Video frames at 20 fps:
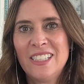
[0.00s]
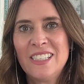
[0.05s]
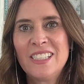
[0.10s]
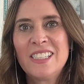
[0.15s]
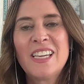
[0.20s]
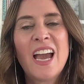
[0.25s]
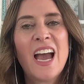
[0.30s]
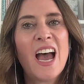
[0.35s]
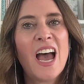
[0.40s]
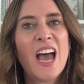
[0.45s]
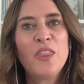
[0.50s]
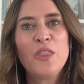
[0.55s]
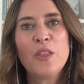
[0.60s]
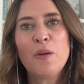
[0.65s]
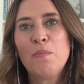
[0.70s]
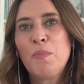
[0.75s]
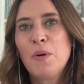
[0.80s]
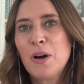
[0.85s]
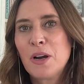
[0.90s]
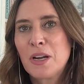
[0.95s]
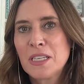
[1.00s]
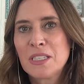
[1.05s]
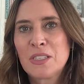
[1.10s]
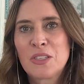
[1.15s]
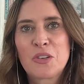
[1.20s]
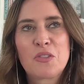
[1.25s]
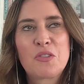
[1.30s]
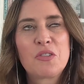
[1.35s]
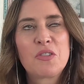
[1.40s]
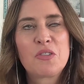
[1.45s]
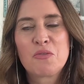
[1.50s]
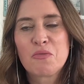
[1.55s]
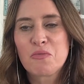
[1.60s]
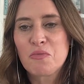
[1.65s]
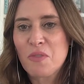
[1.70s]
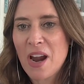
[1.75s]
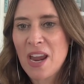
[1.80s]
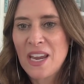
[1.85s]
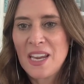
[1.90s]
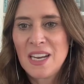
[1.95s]
Yeah. And the book is
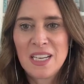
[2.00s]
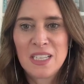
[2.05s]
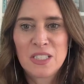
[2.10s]
great.